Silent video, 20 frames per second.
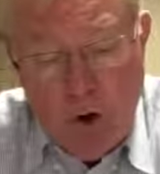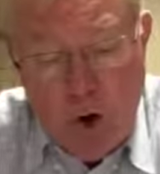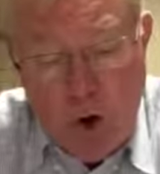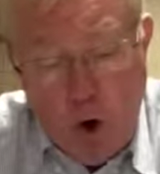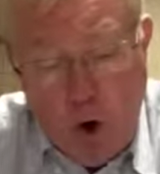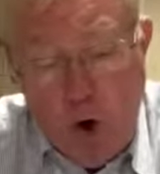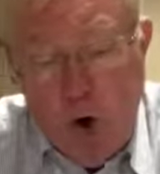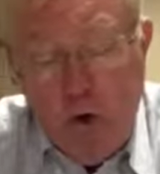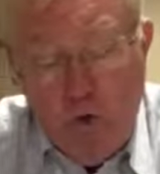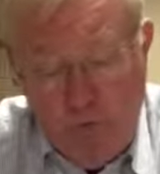
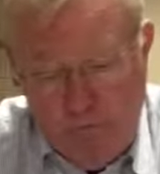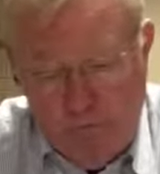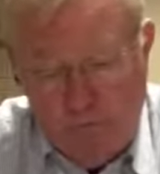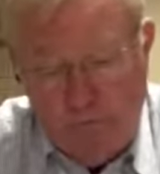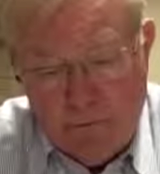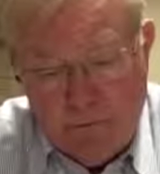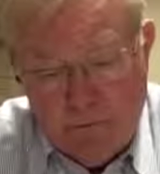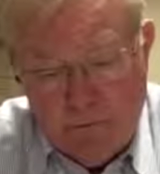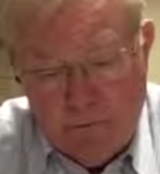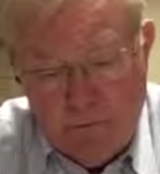All of
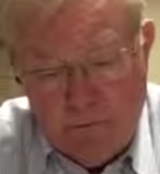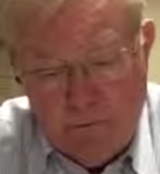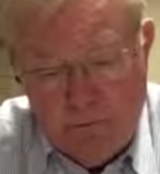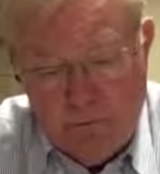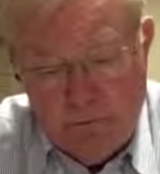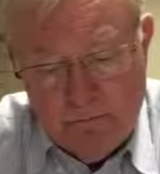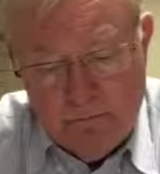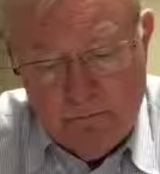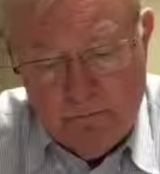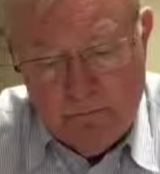those
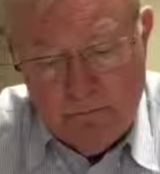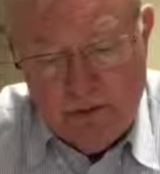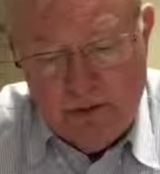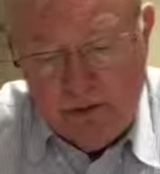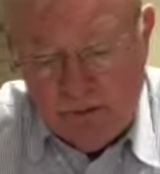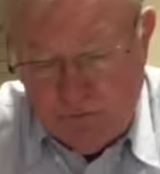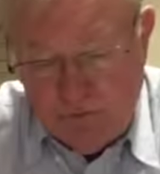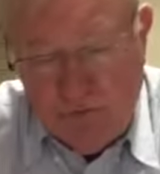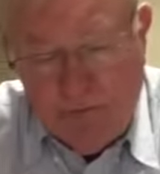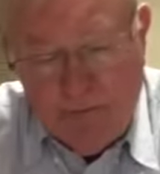
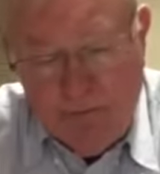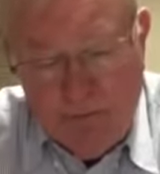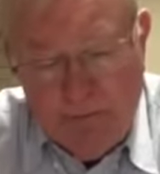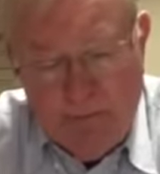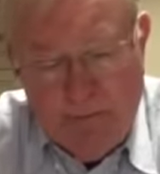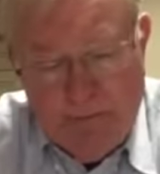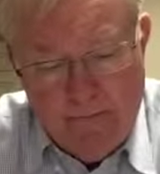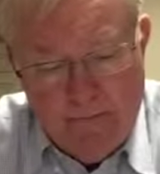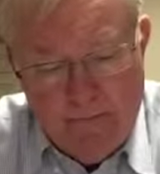contribute.